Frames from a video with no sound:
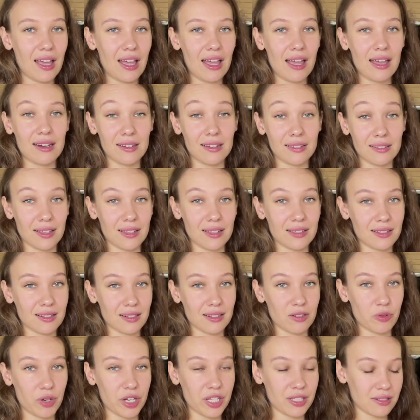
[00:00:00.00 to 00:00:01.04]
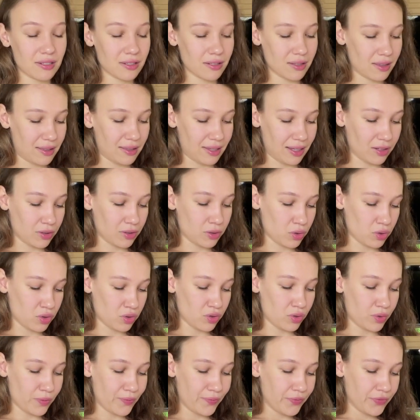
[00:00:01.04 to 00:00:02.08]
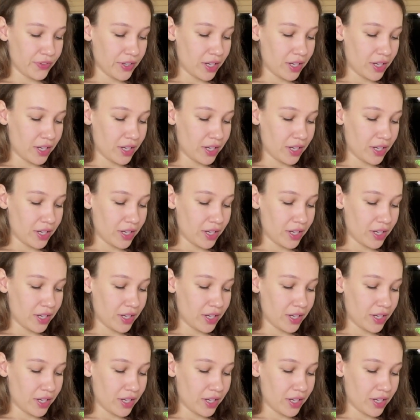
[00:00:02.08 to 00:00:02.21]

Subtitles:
and that's a great thing to do.